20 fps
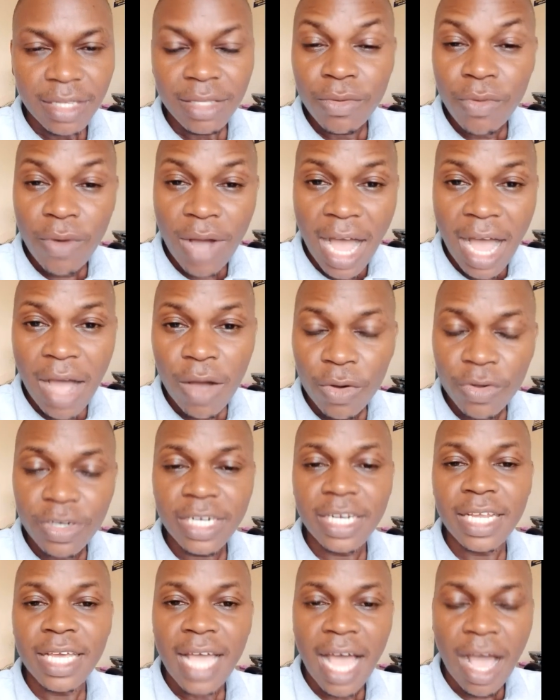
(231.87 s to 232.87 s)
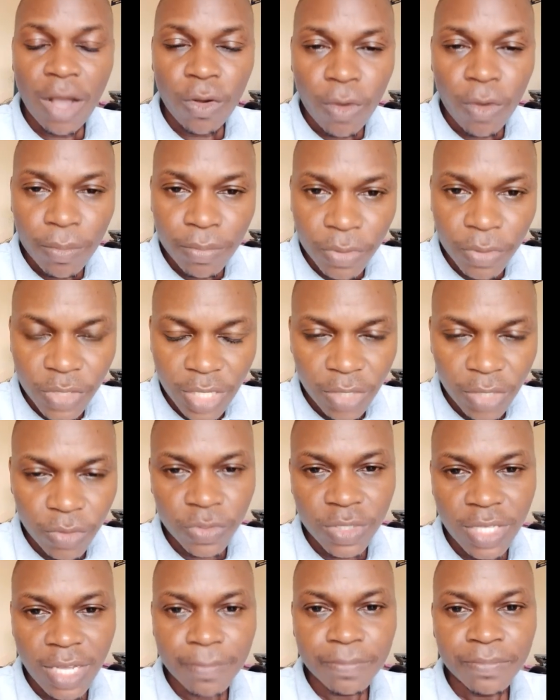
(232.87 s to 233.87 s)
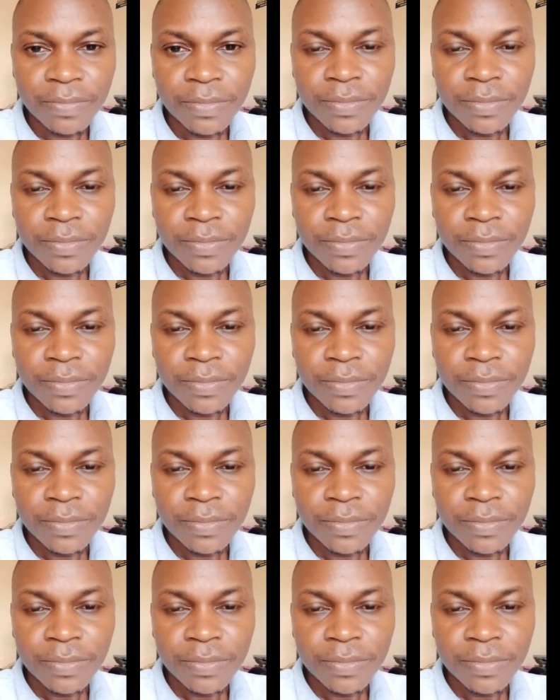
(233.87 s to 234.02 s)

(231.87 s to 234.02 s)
You are only a computer user.